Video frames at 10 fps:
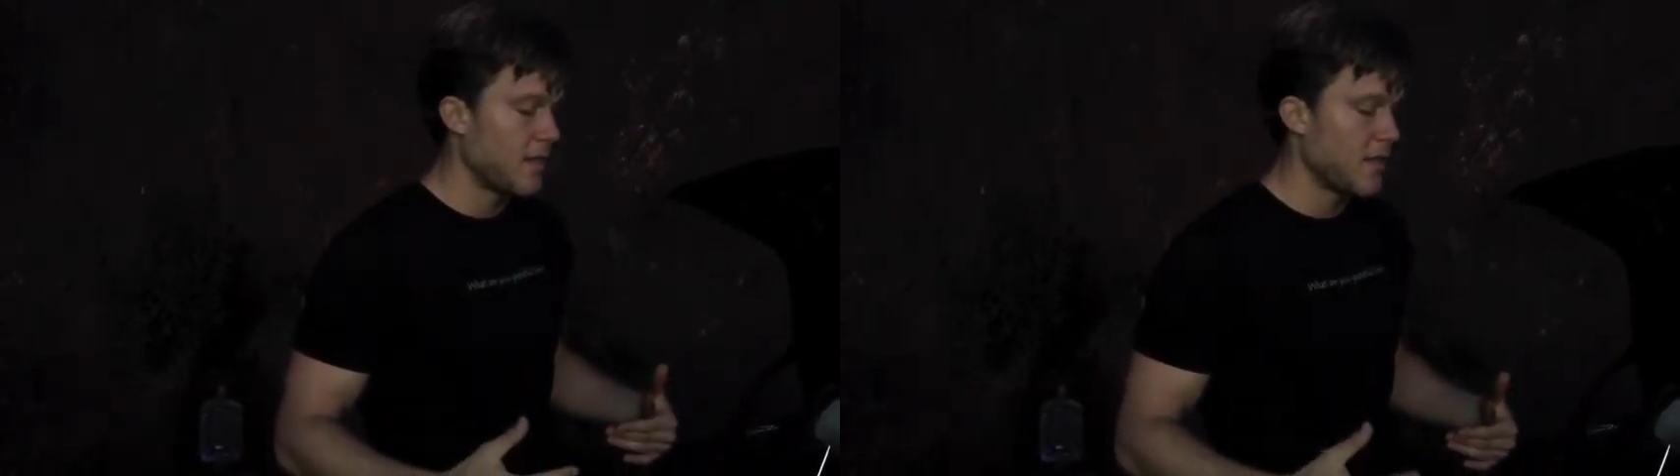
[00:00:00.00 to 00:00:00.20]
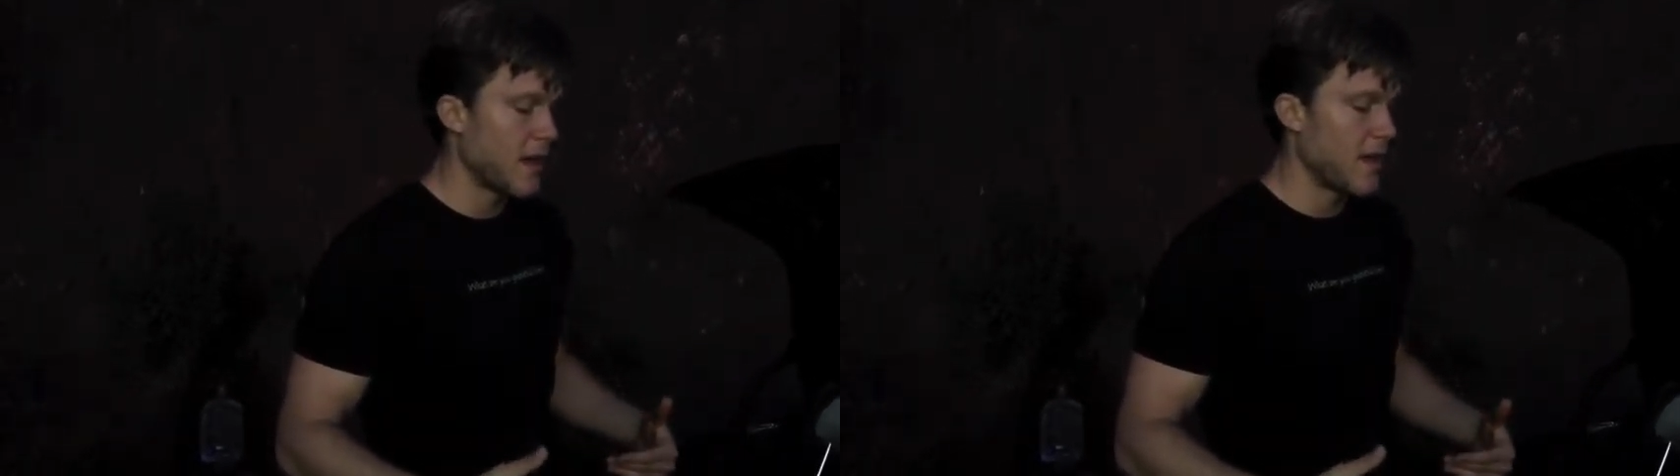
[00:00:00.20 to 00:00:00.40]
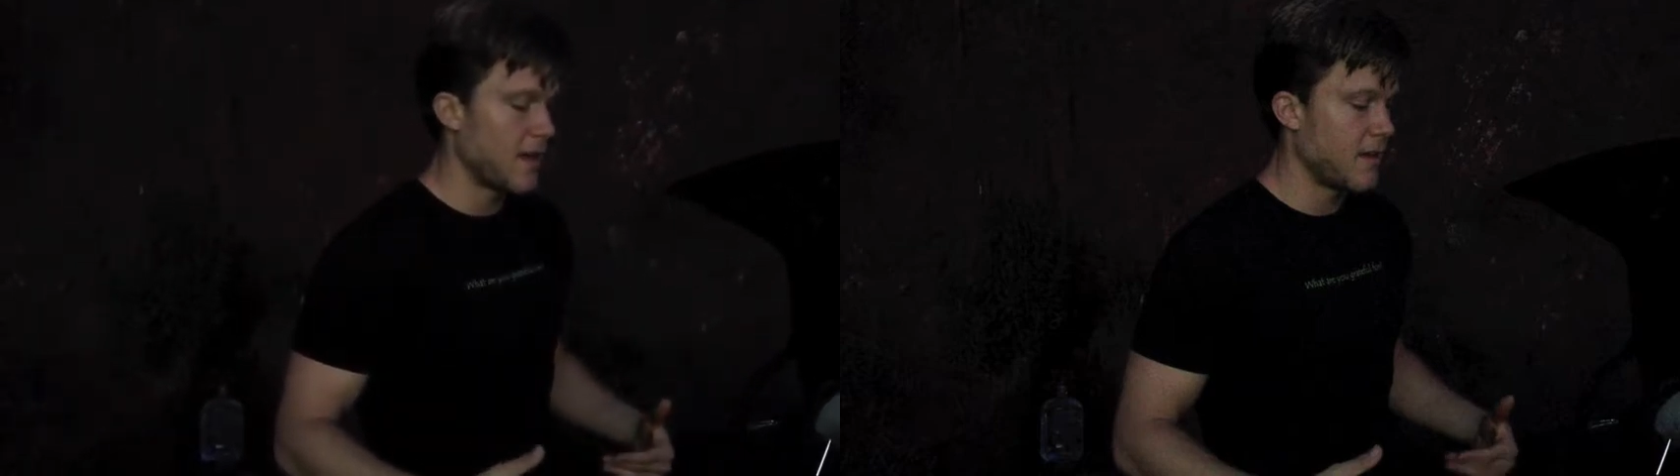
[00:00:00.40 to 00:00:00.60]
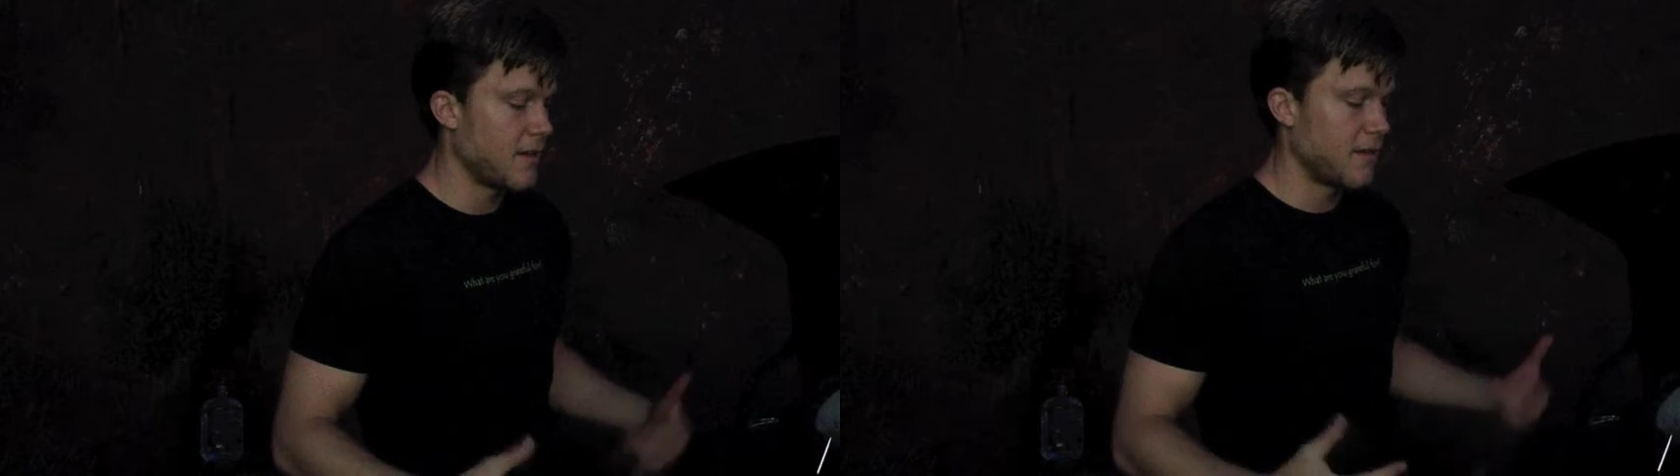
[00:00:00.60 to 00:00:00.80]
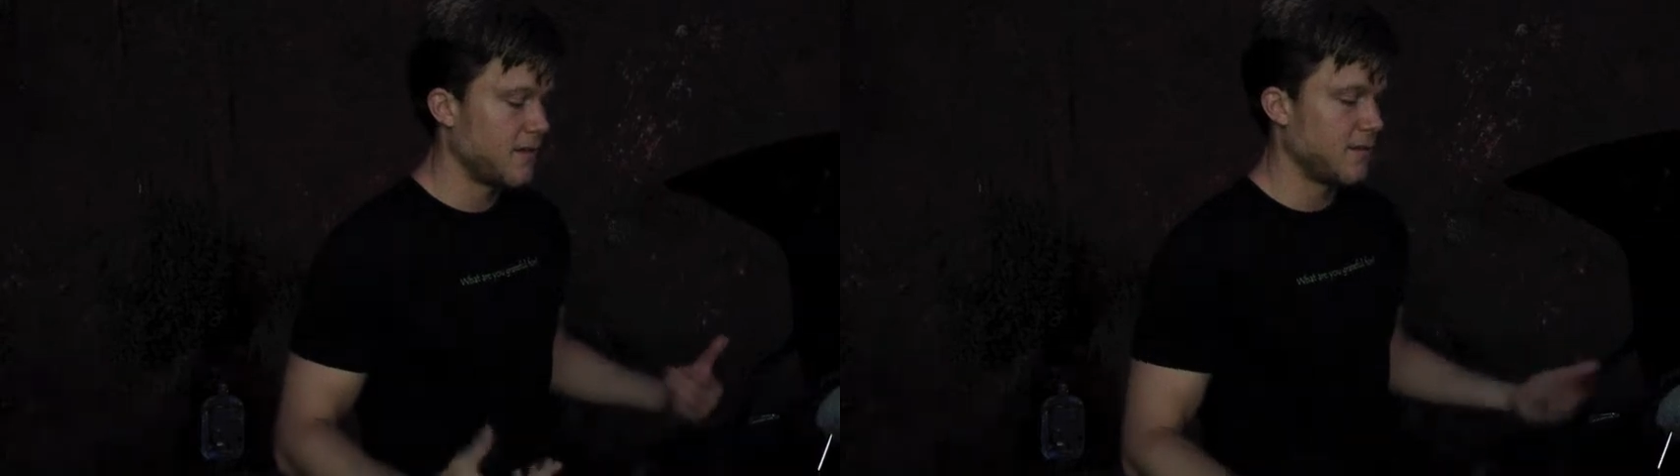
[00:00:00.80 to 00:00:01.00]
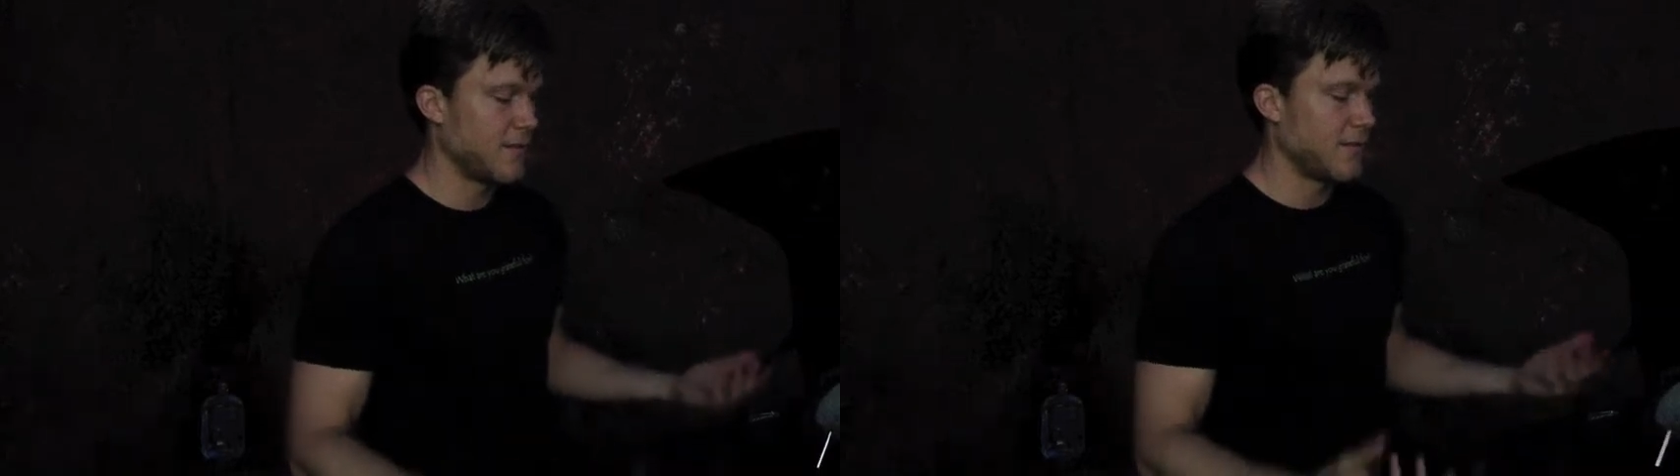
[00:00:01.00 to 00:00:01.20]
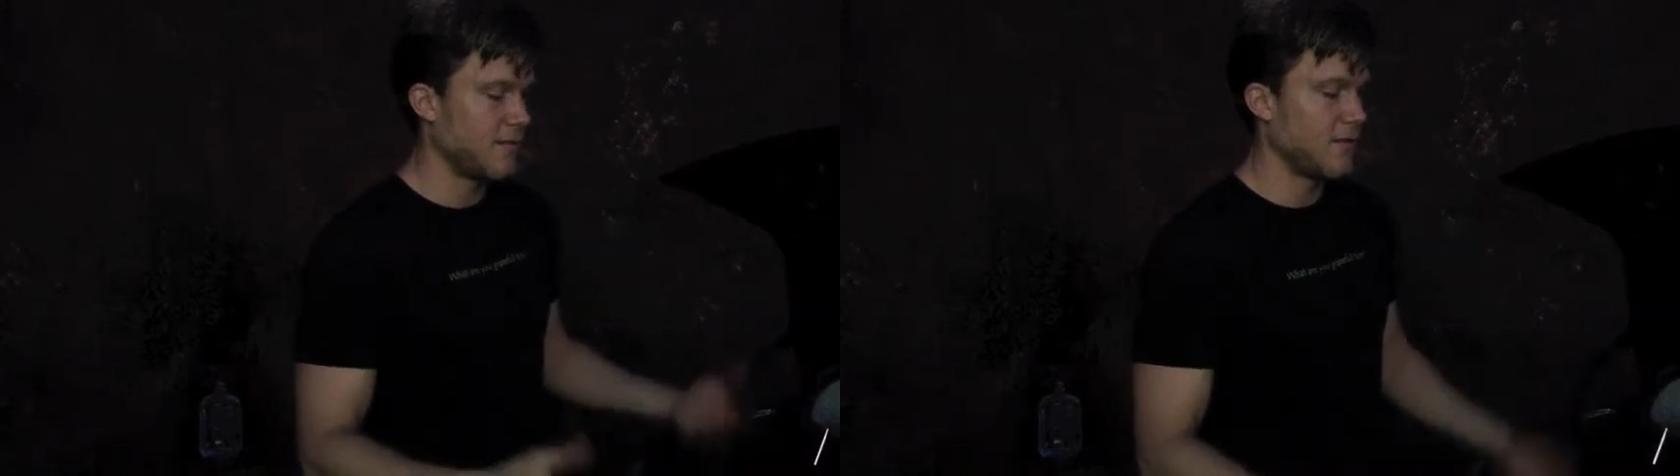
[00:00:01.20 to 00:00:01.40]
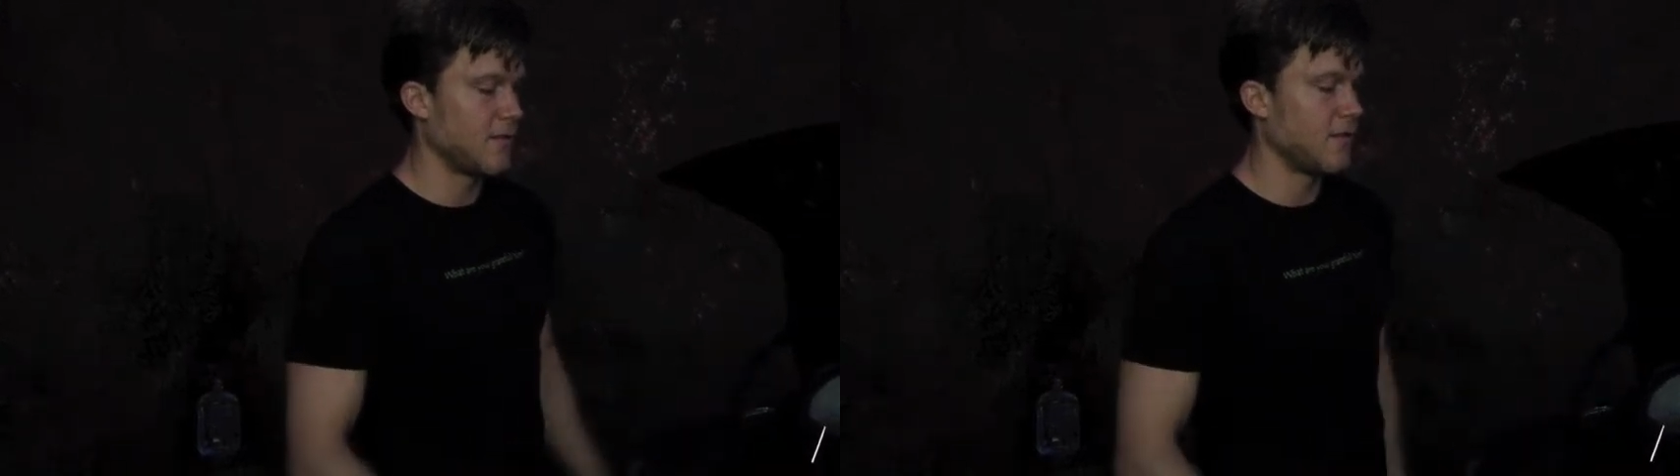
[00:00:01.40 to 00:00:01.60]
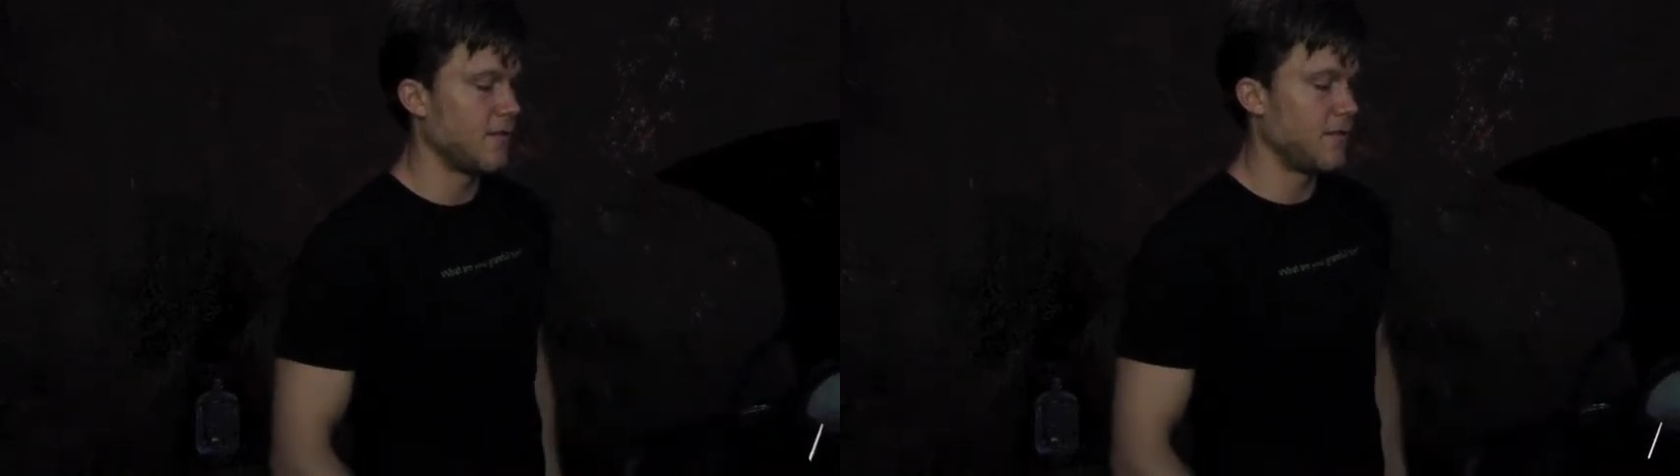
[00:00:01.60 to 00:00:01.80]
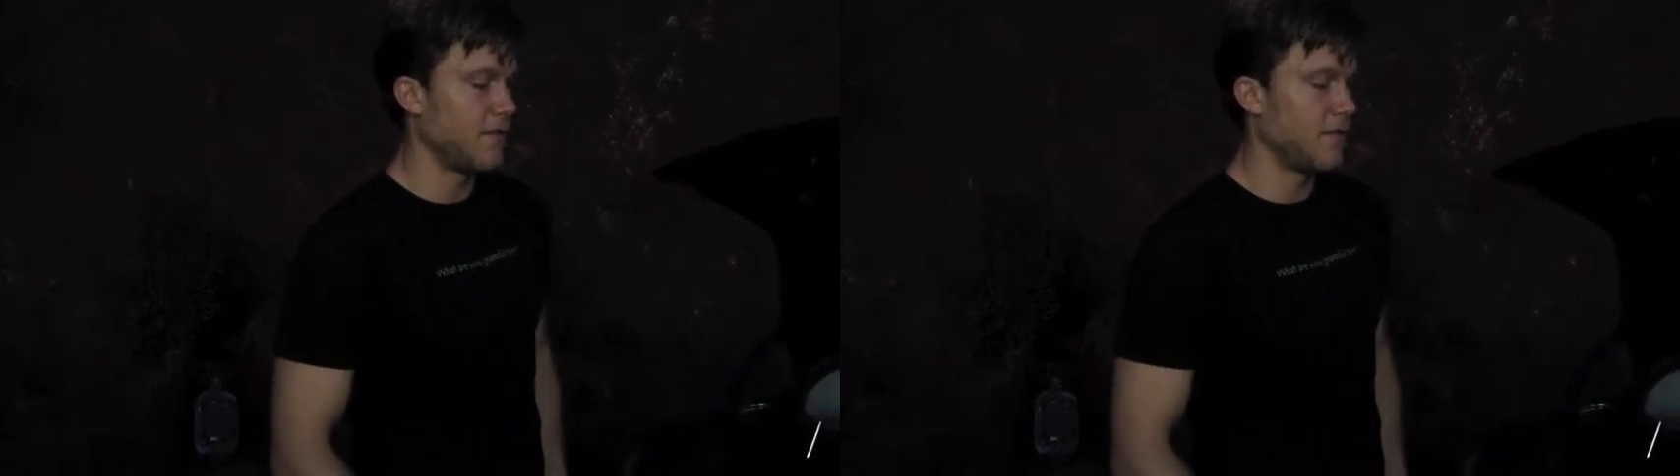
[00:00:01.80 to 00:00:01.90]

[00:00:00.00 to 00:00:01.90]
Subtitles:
then the